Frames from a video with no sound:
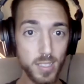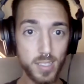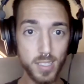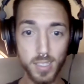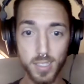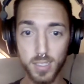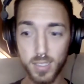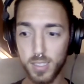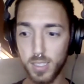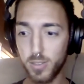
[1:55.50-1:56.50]
to
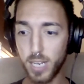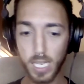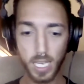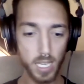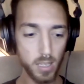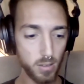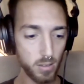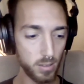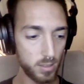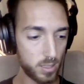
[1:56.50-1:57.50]
try to get
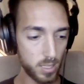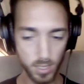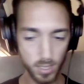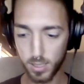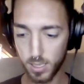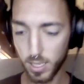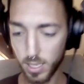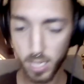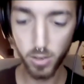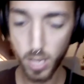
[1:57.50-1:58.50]
you to
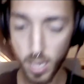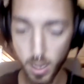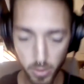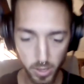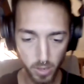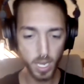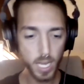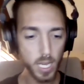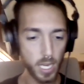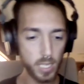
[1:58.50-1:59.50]
letting you get on with your
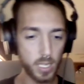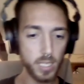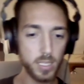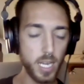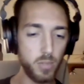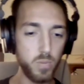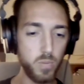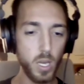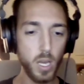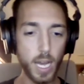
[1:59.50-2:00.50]
night, I guess
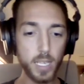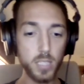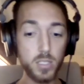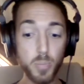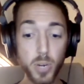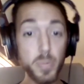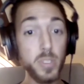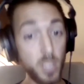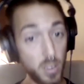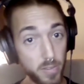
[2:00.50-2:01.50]
the
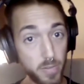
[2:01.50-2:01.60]
purpose of